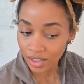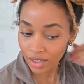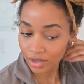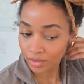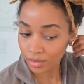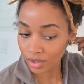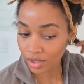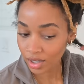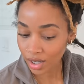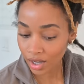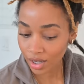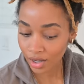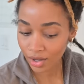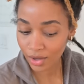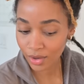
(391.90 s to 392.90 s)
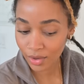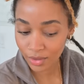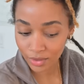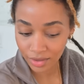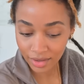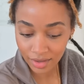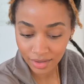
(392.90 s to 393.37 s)
Here we
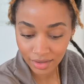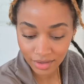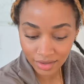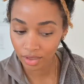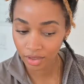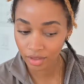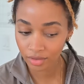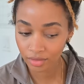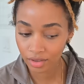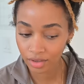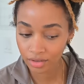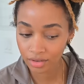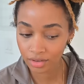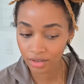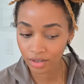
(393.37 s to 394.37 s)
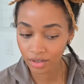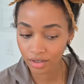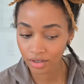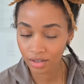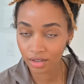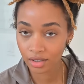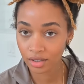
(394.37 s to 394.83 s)
go. Okay, I'm gonna start
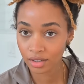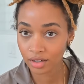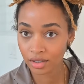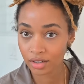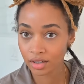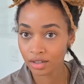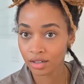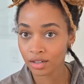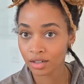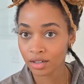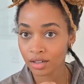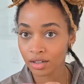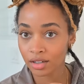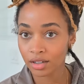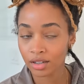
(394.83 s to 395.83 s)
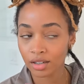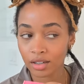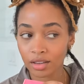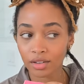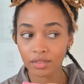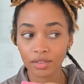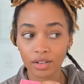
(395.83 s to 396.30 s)

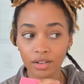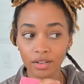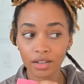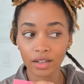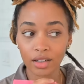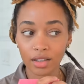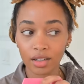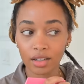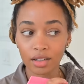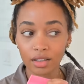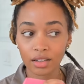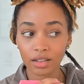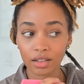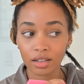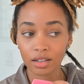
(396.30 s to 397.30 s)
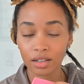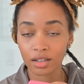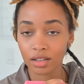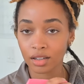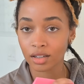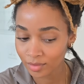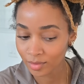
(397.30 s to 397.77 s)
at the very end.
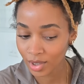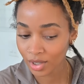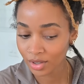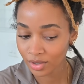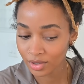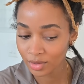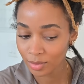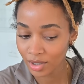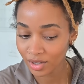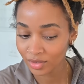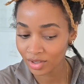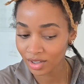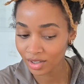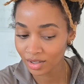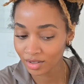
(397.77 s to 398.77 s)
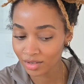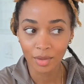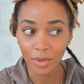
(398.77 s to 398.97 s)
My heart is pounding.